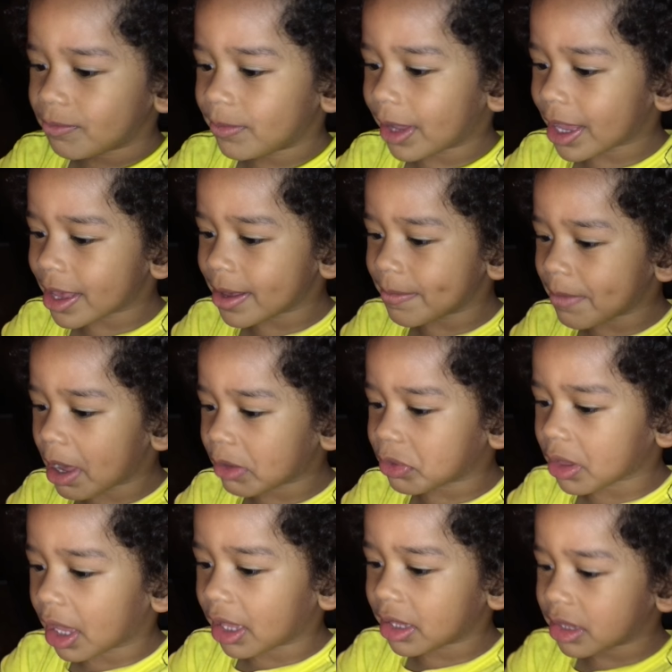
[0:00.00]
Mickey
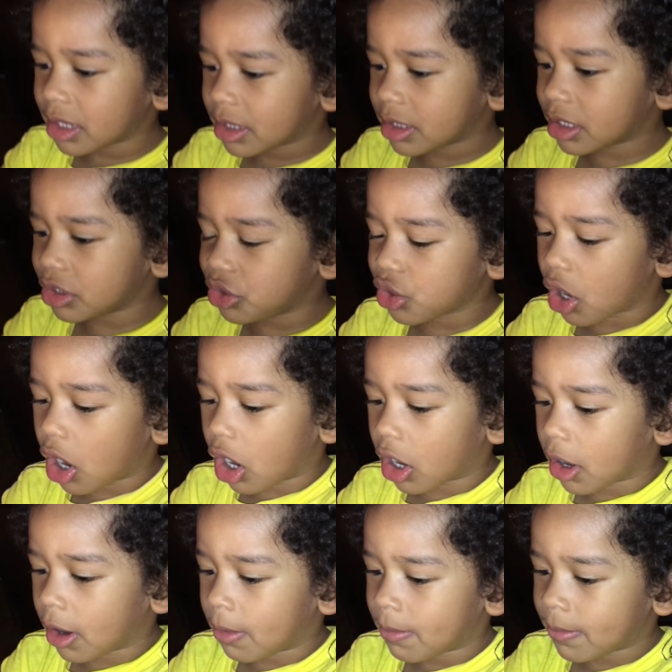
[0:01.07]
Mouse and the
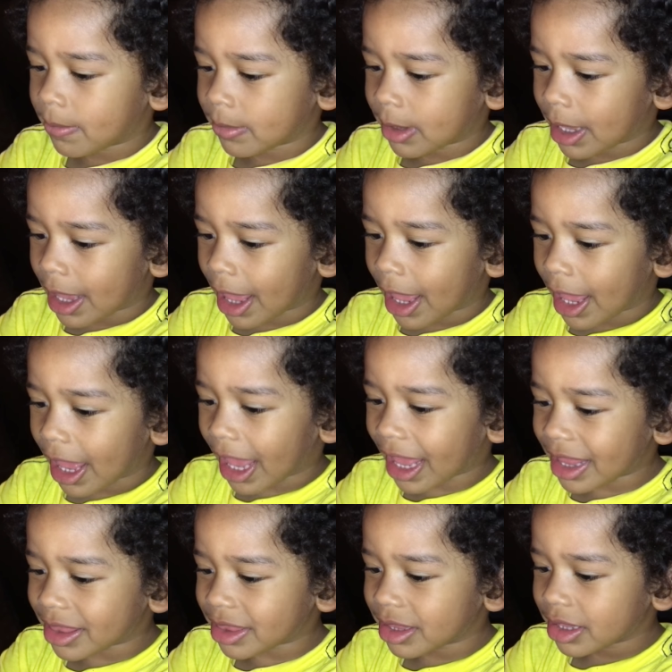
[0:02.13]
dog,
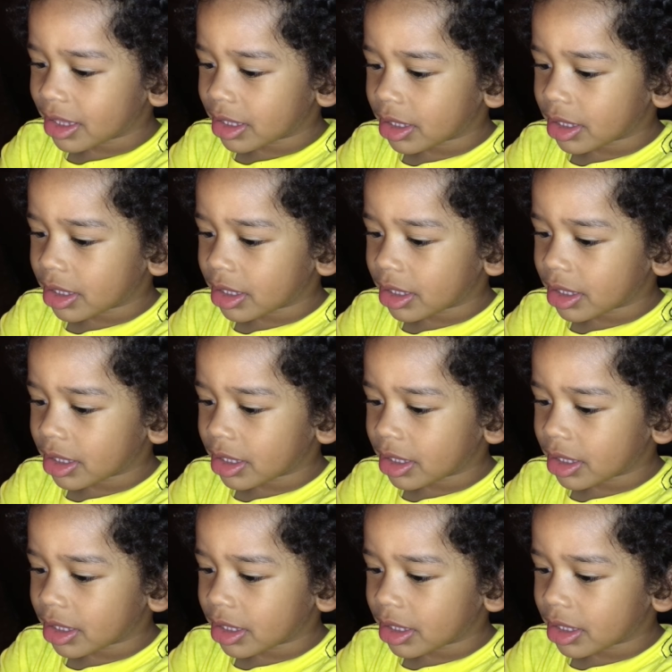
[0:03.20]
and